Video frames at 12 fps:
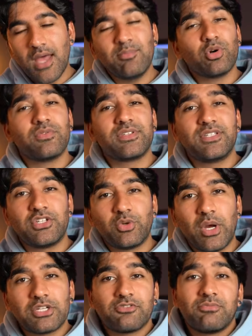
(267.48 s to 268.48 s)
and more of a
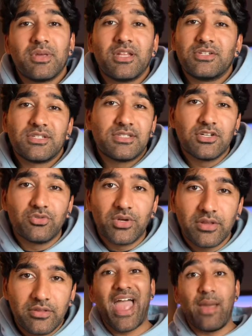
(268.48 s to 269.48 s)
situation for me to just deal
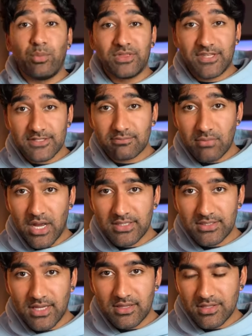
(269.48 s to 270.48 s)
with. And with this
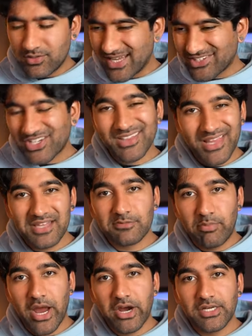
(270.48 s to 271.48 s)
mindset, there's actually less
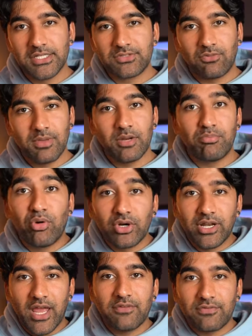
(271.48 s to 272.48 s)
barriers for me to put
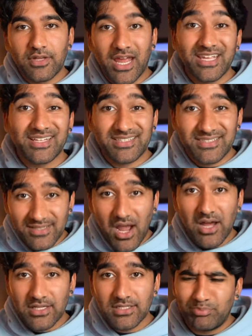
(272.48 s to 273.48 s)
in effort and get
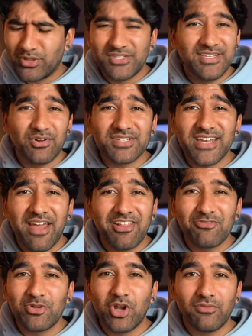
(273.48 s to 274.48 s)
started because there is an
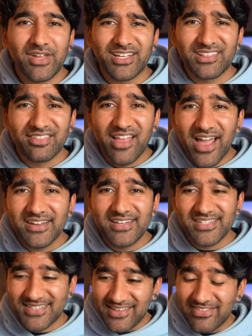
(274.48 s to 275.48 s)
element of like
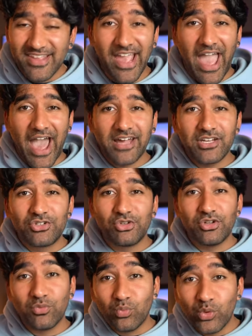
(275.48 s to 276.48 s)
lightness in the
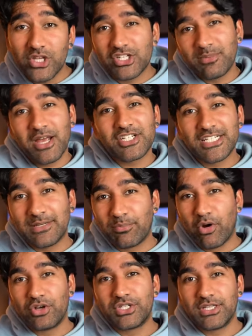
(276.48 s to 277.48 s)
attitude in which I'm actually
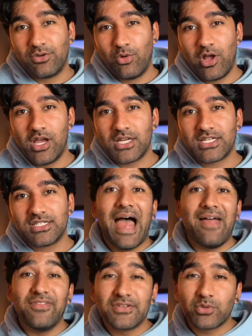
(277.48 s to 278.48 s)
approaching the work.
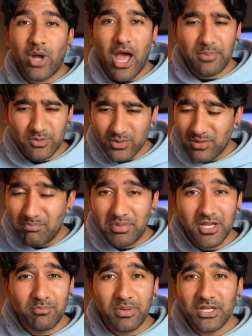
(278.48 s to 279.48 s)
And this all happens when the
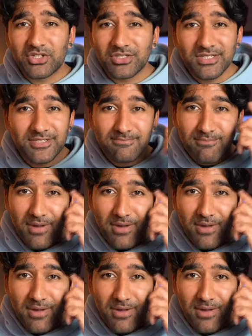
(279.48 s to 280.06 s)
bigger picture is in